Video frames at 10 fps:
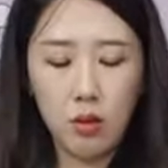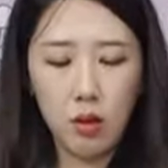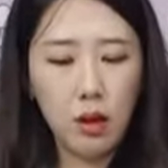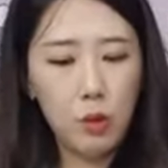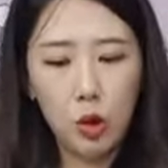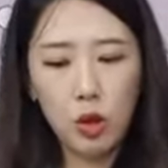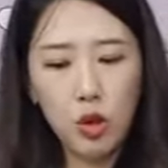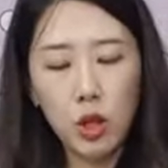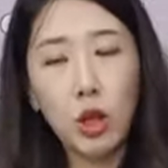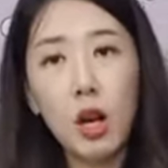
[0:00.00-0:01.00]
I'm sure
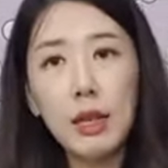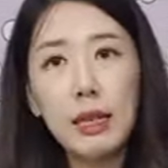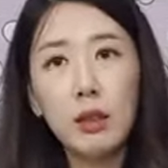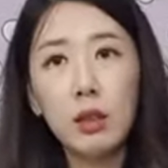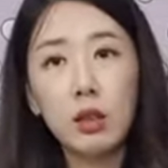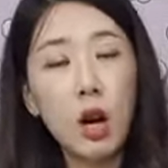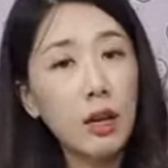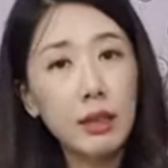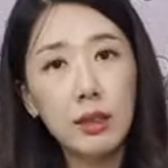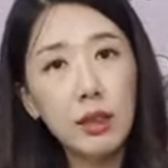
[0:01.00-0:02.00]
your cutting
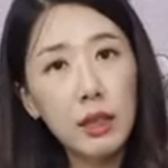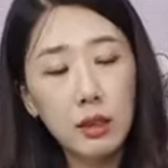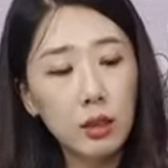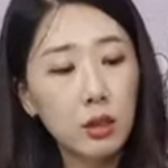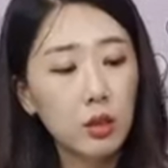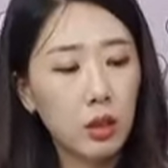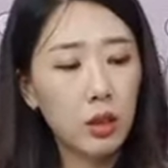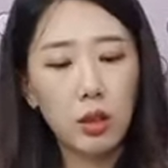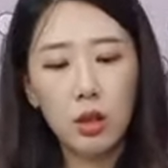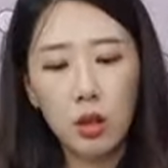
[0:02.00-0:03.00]
skills
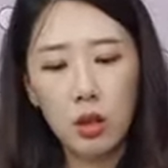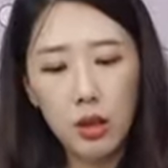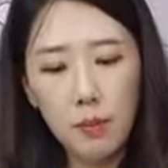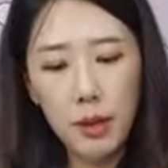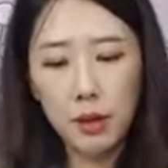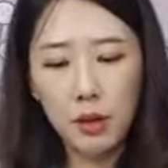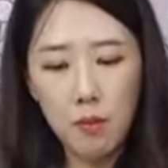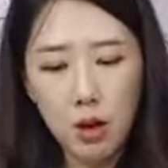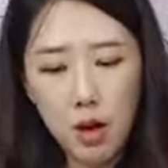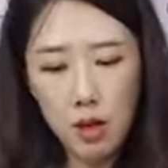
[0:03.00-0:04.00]
are a lot better than
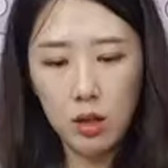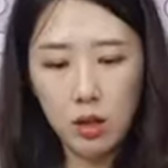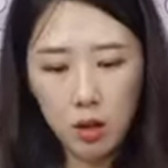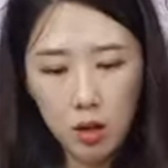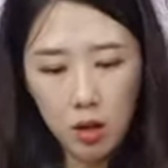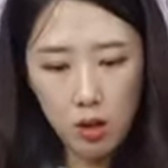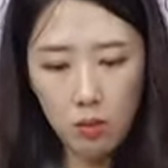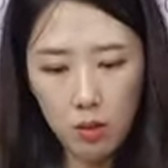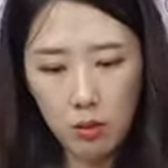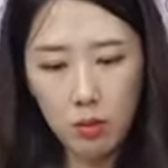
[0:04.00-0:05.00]
mine.
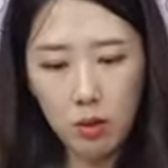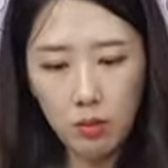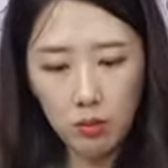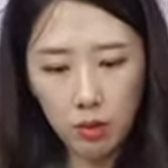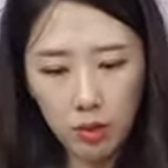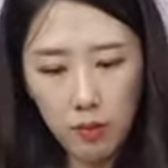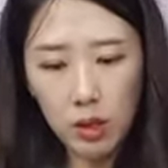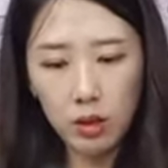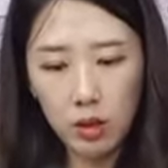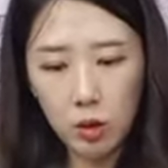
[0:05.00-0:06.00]
I'm
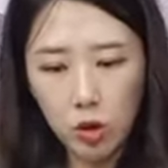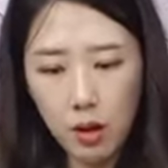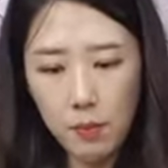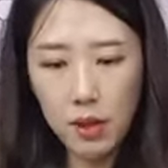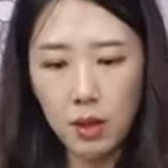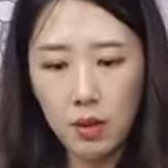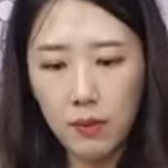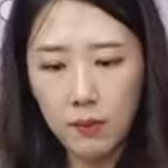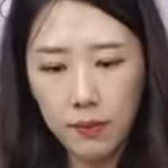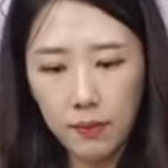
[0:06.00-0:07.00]
not good at chopping.
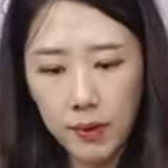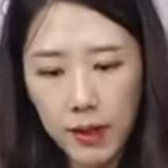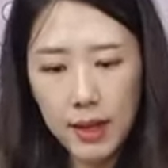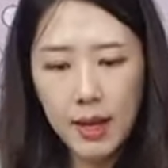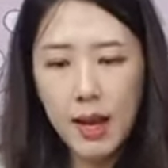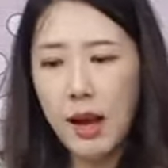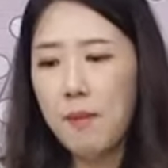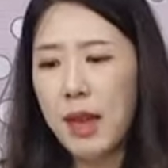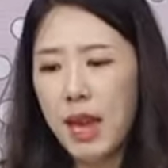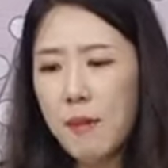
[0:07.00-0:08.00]

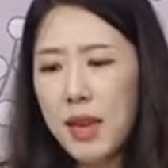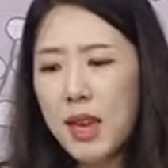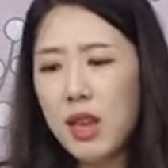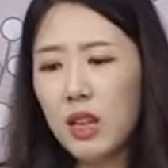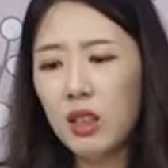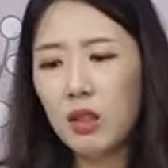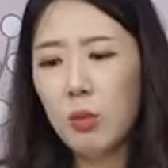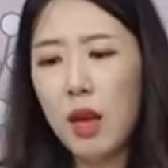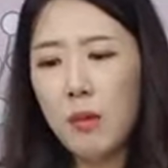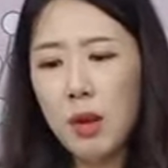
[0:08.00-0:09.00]
Maybe
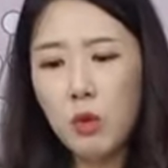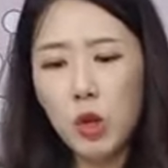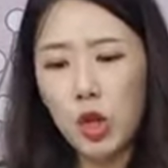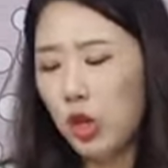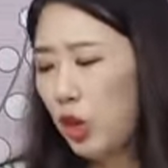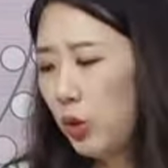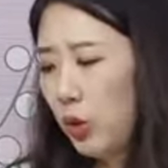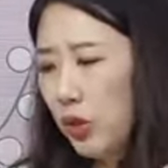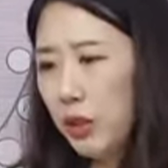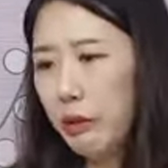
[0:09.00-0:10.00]
we should
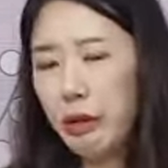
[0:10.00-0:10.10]
use this